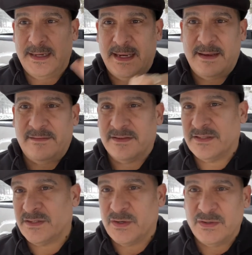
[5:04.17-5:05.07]
it
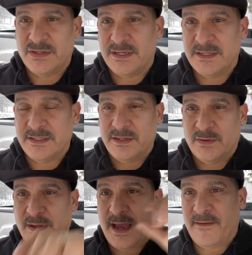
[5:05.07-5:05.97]
searches,
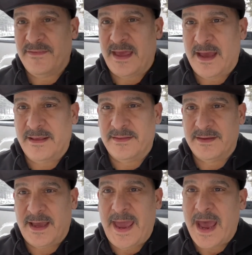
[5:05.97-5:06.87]
you'll have the,
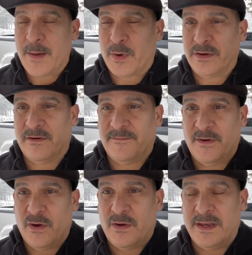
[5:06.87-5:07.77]
the app on your
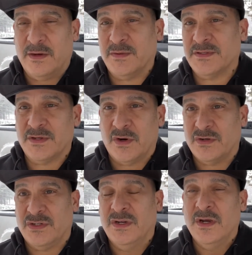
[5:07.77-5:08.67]
phone, it'll
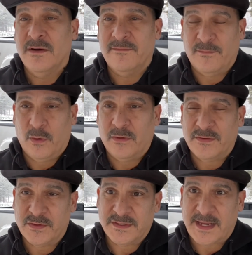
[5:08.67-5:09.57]
search for
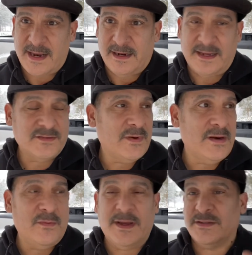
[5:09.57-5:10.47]
those satellites
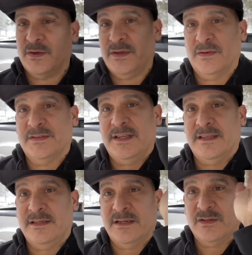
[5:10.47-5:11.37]
right away. So you'll see
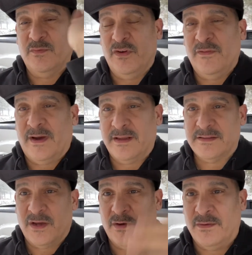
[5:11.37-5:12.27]
the dish move on
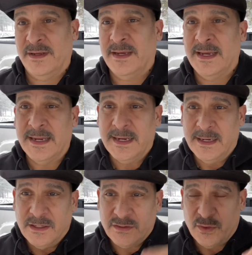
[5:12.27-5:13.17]
its own
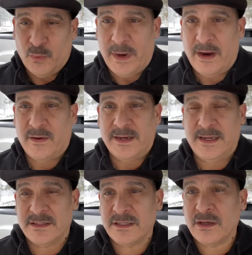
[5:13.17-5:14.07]
to where it
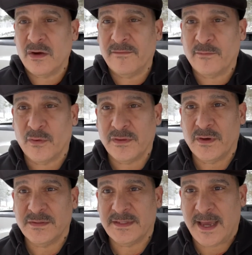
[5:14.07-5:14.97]
needs to go for
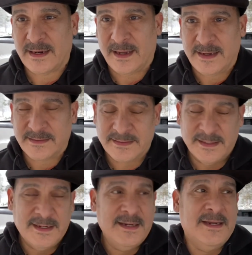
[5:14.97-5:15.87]
those satellites.
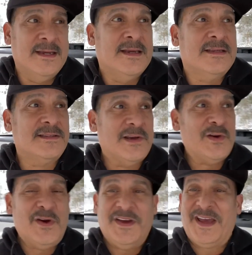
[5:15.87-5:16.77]

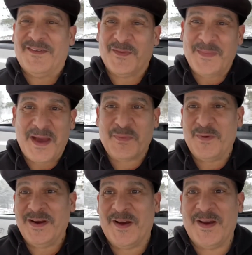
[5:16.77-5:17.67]
So from that
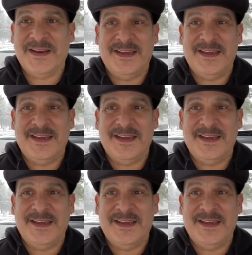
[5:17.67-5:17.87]
point on,